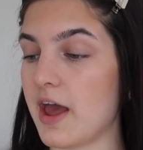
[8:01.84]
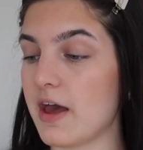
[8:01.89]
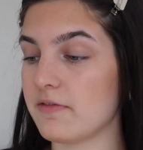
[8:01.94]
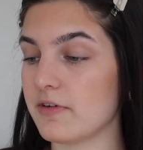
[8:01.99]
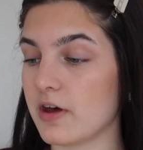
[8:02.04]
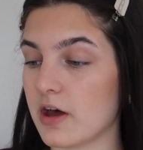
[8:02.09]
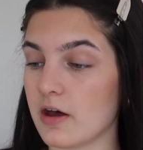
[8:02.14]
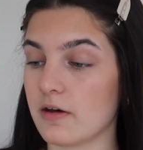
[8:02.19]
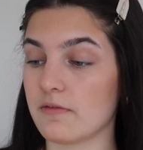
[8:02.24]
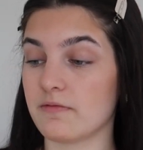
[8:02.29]

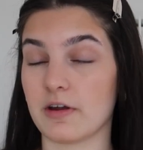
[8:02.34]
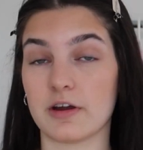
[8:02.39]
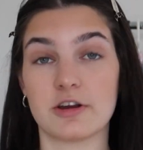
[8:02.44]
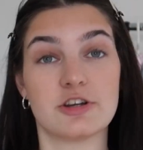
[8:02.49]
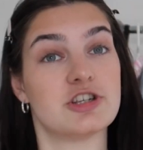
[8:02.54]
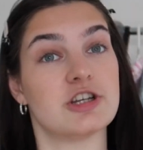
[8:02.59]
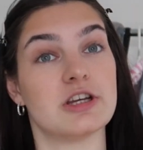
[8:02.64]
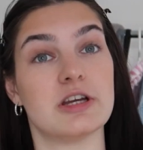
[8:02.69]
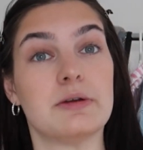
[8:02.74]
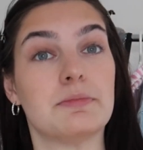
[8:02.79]
ever. Very
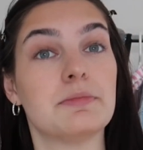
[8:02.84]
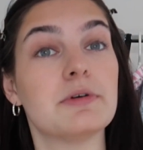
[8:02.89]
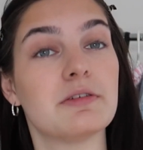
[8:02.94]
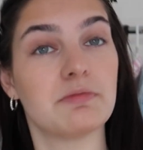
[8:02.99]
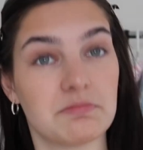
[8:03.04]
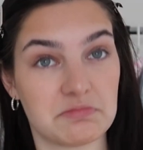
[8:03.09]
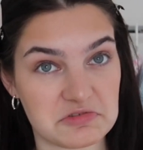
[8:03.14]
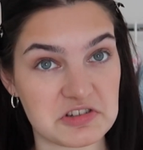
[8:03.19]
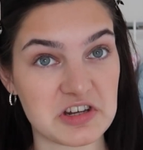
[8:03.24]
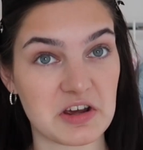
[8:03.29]
cheap.
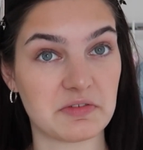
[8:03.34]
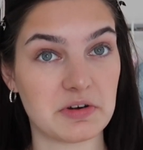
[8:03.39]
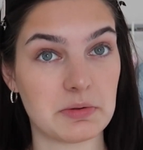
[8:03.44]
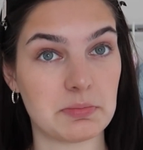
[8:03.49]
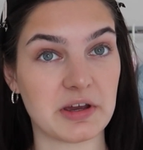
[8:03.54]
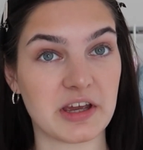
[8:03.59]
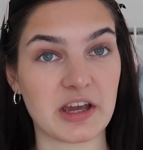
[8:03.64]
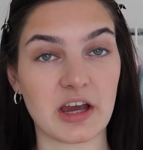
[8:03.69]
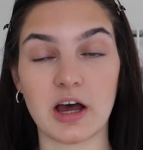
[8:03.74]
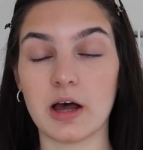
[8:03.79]

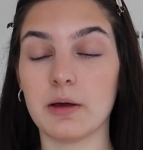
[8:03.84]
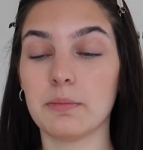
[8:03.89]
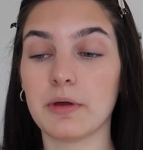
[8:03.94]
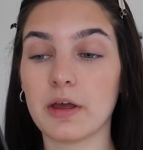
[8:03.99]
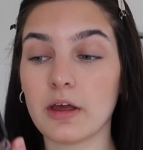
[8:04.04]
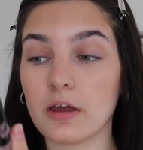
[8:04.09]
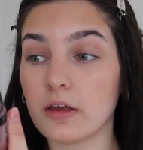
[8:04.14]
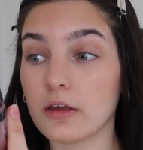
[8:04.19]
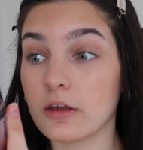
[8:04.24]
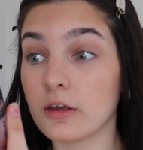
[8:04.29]
Definitely pick it up
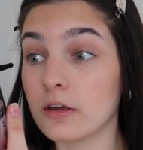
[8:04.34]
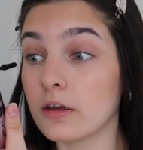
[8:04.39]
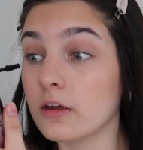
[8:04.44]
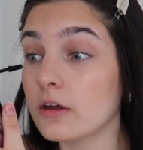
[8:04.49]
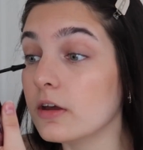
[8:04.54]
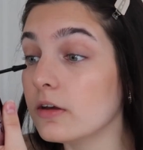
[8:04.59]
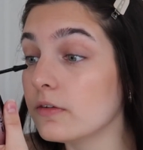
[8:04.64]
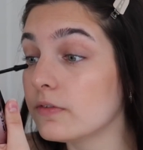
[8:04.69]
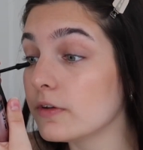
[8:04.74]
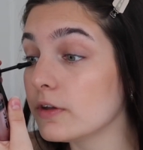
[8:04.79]

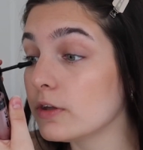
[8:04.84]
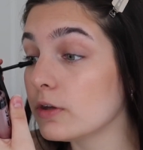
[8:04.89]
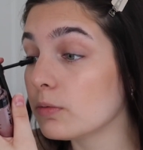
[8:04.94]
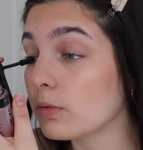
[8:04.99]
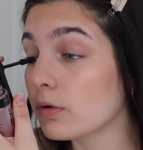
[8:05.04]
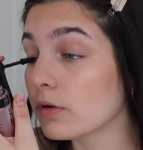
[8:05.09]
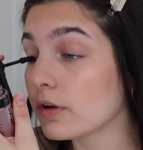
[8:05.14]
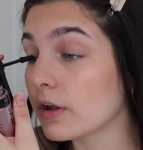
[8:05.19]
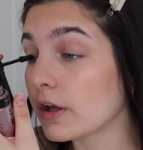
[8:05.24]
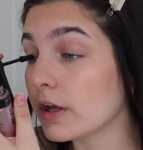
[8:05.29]
if you
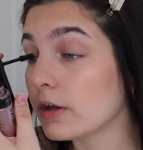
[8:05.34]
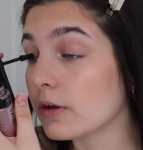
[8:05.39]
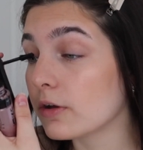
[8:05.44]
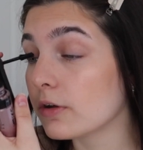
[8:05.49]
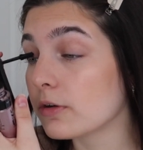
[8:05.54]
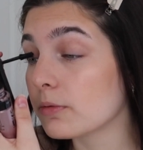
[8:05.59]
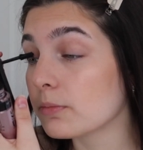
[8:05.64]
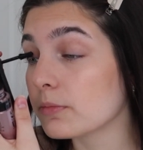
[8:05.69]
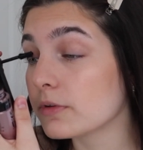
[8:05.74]
want a good